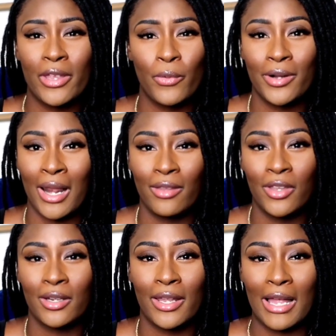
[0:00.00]
They weren't
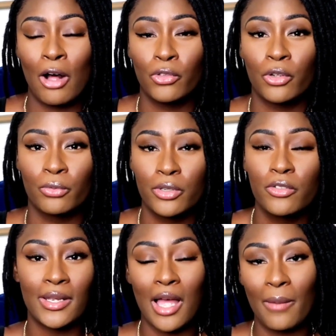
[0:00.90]
anything like out the
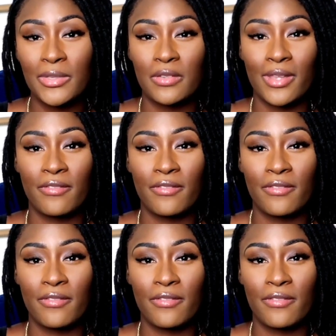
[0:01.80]
roof. In the comments of